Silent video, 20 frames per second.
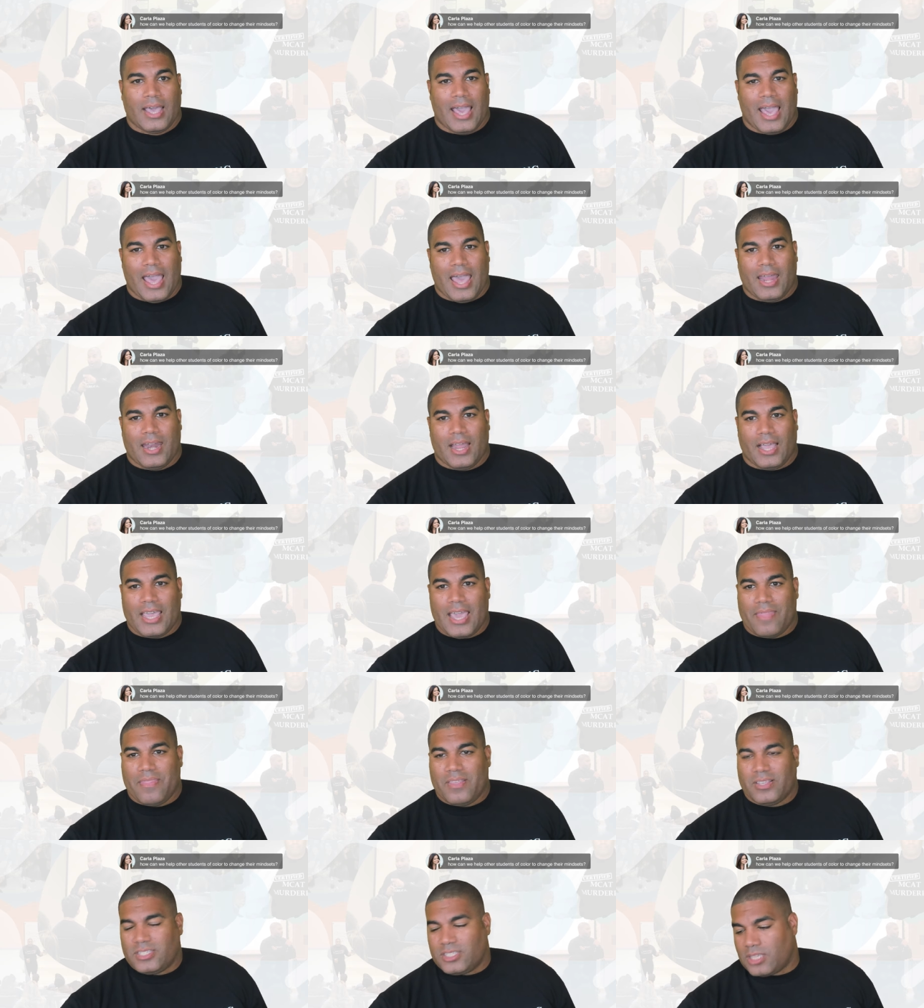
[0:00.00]
And again,
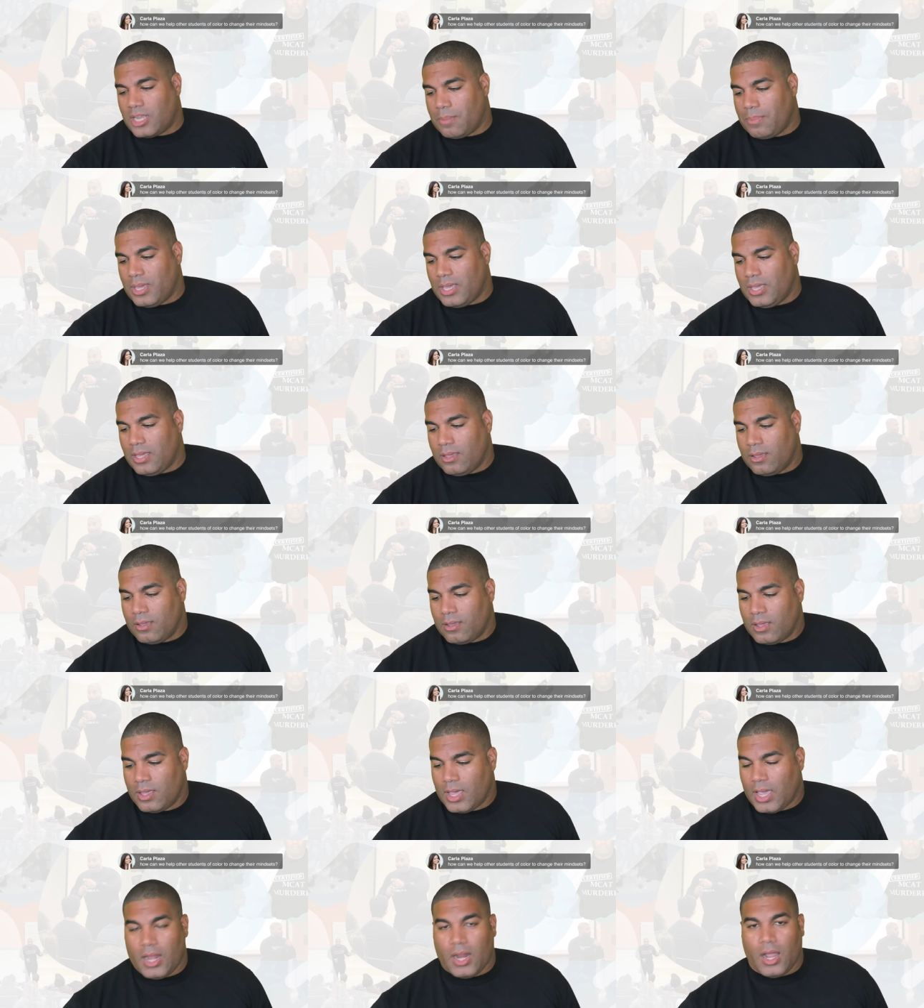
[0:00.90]
this is going to be
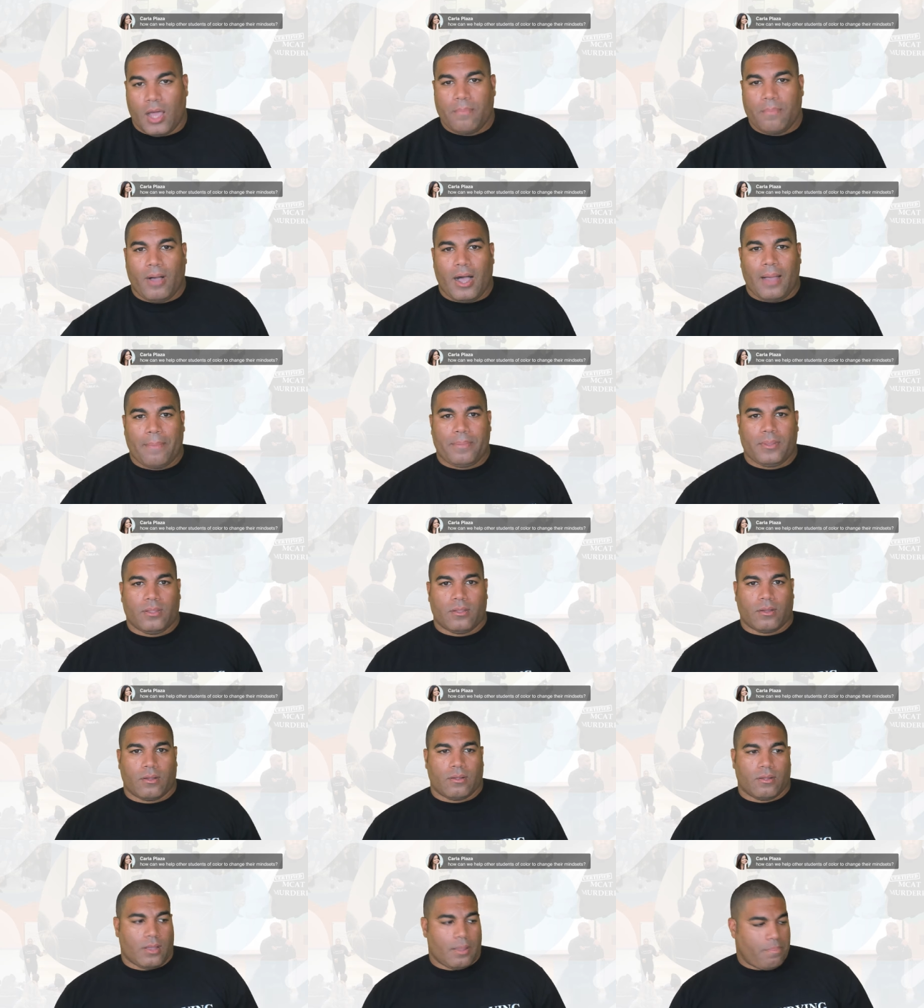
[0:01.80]
an
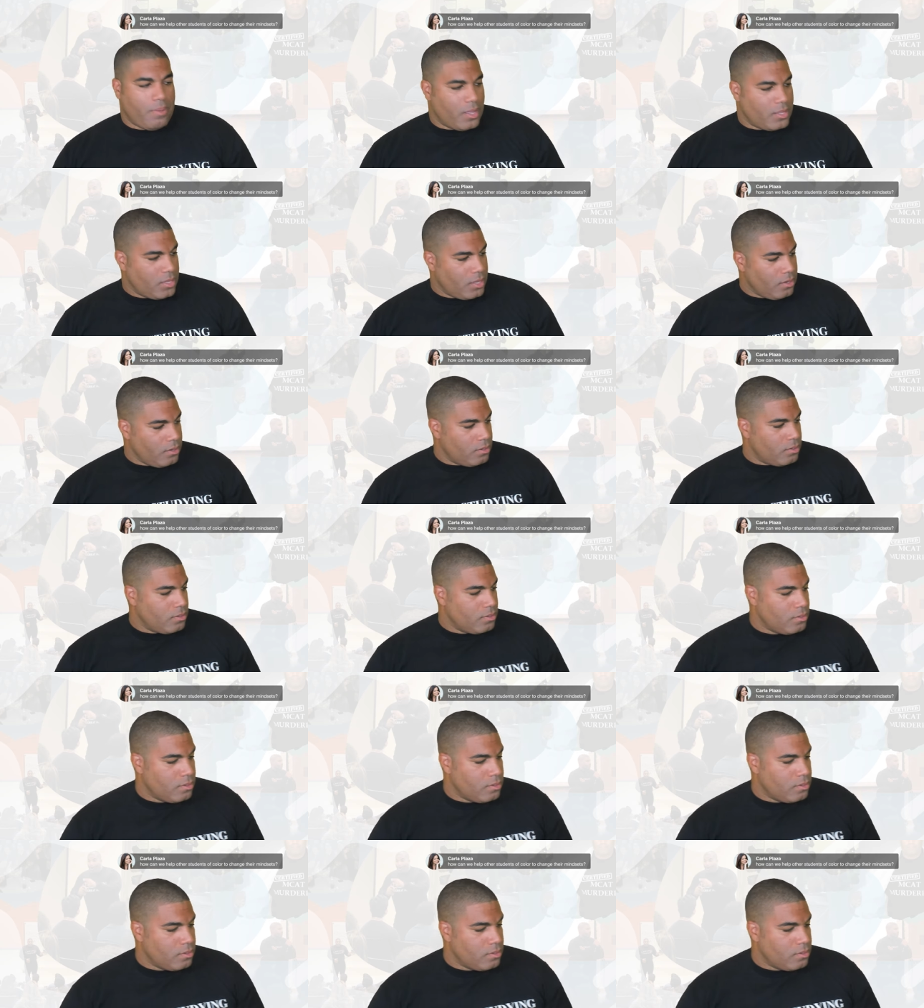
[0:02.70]
unpopular opinion.